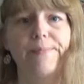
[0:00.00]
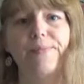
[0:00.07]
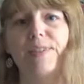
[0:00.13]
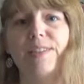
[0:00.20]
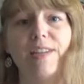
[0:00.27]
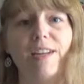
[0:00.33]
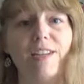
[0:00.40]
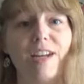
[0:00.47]

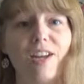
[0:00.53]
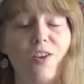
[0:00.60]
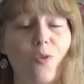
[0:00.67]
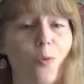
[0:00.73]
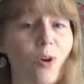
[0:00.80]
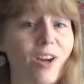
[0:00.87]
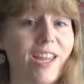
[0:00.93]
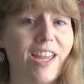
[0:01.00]
sending your
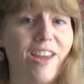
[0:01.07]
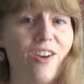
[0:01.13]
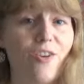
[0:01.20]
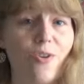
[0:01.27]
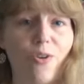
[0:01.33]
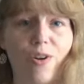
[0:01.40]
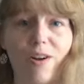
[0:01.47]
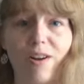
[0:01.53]
work in
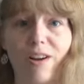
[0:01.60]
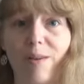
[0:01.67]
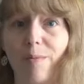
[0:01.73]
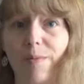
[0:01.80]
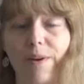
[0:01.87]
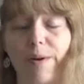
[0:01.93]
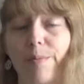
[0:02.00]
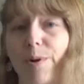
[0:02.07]
or uh,
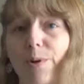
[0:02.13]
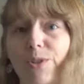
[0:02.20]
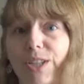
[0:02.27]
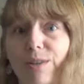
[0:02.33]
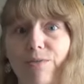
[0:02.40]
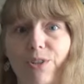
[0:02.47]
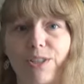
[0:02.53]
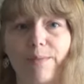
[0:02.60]

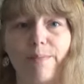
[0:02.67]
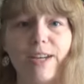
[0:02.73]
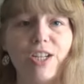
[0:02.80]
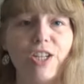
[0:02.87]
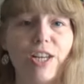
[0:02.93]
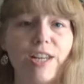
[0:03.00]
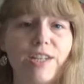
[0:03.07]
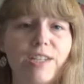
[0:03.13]
approaching for
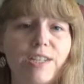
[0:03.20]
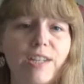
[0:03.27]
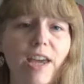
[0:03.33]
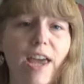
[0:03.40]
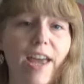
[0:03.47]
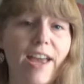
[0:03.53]
submissions,